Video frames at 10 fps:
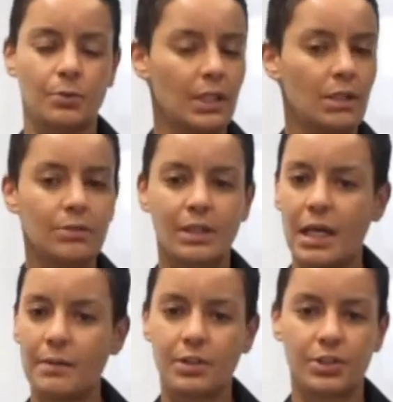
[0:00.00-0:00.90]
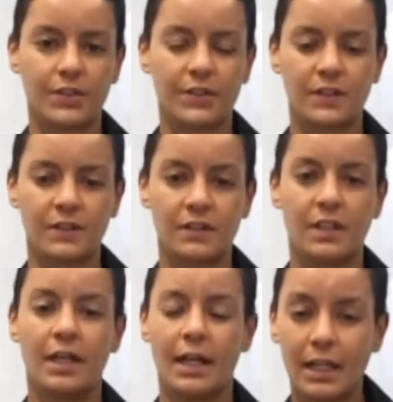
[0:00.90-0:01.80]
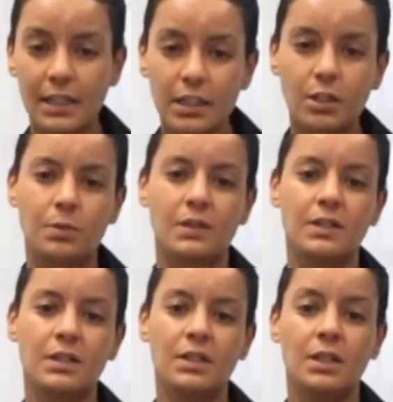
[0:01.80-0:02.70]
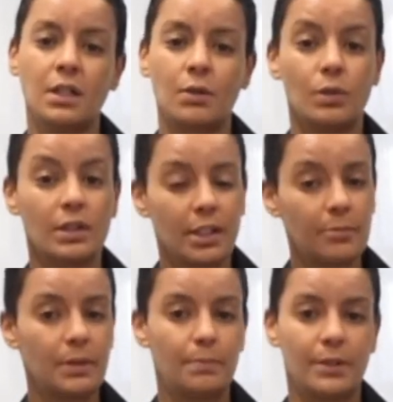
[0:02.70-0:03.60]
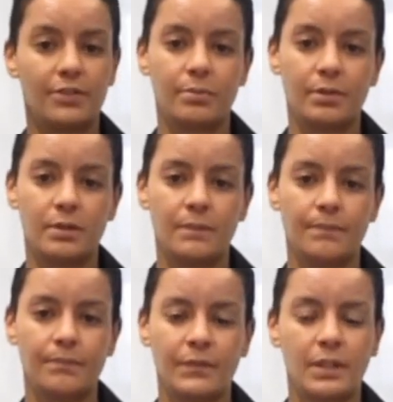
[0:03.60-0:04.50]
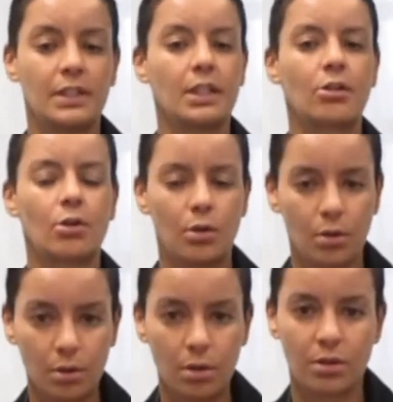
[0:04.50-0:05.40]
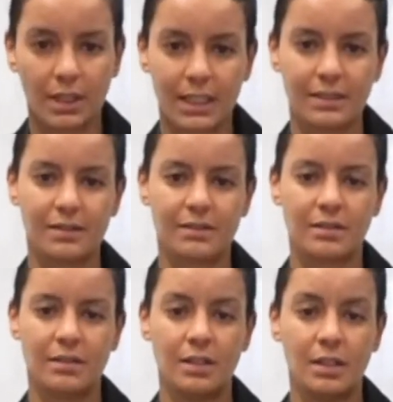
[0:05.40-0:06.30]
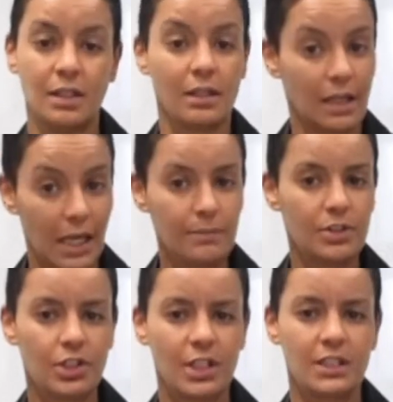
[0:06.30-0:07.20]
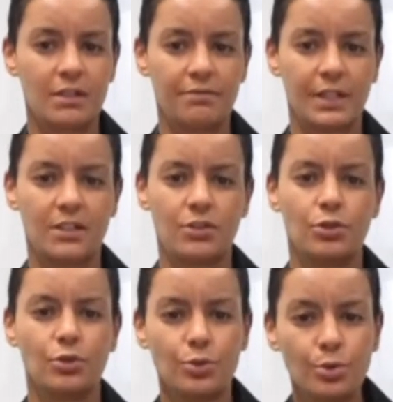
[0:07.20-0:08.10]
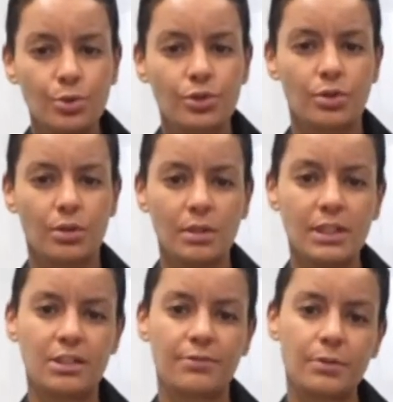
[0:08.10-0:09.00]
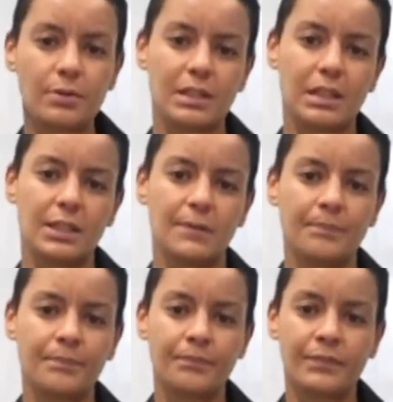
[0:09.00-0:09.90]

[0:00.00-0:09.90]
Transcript: Without climate justice, health equity will not be possible. They are all connected. Climate change affects us all differently,